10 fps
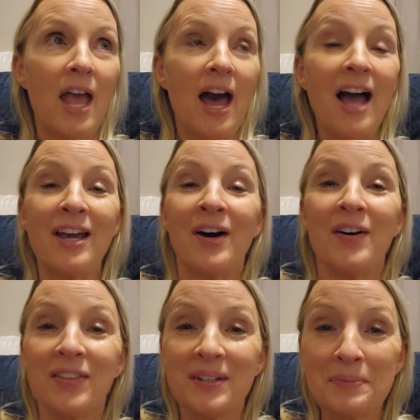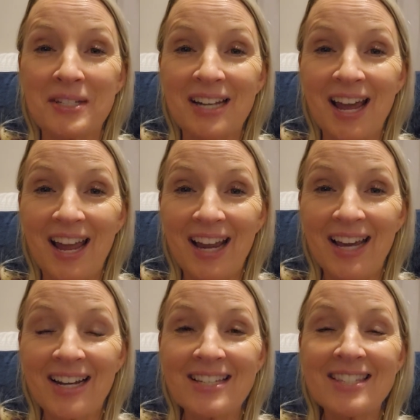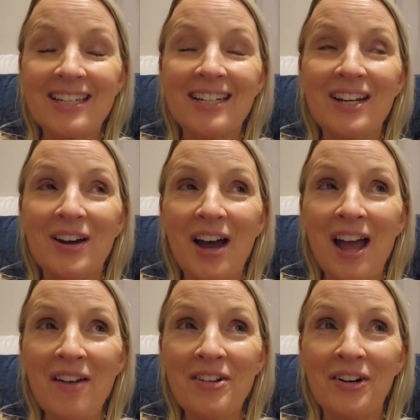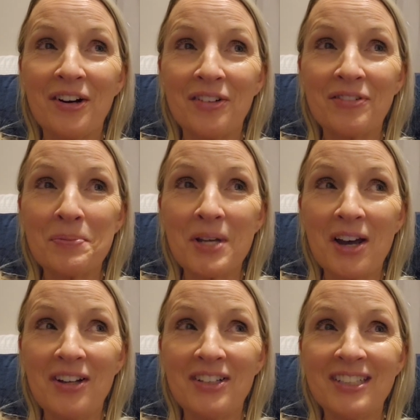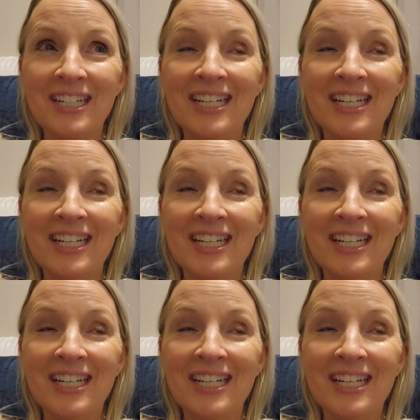I called them today and I said, you know, I haven't heard from y'all